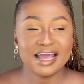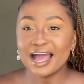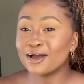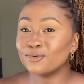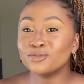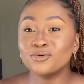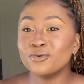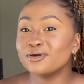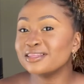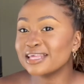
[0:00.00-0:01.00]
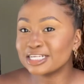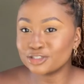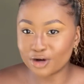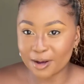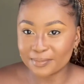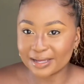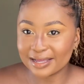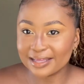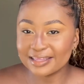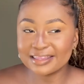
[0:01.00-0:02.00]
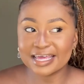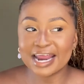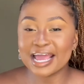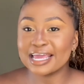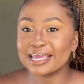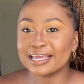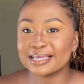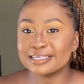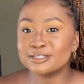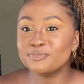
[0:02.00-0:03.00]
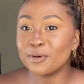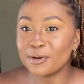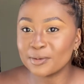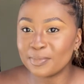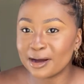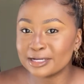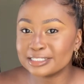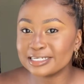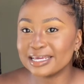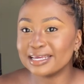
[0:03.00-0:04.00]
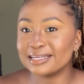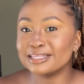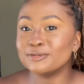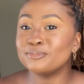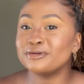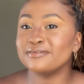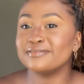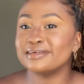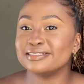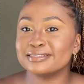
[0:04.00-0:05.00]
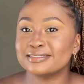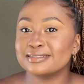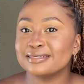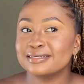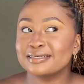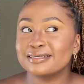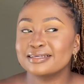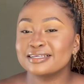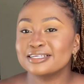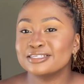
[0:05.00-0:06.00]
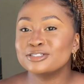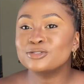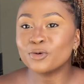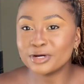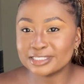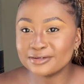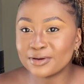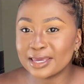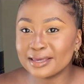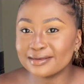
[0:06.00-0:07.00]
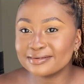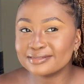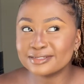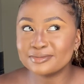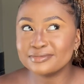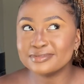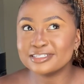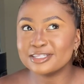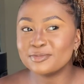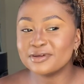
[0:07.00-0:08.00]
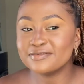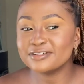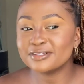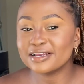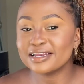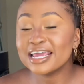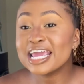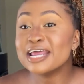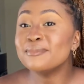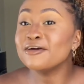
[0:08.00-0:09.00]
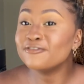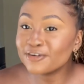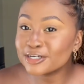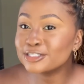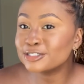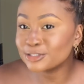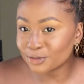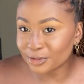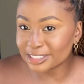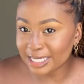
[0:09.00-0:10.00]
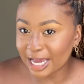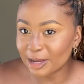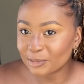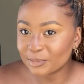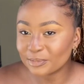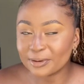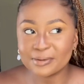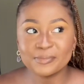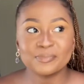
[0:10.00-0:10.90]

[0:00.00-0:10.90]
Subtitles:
I go through all of that drama that I spoke about in the previous story. Okay, is the previous one? In my first story time. Oh.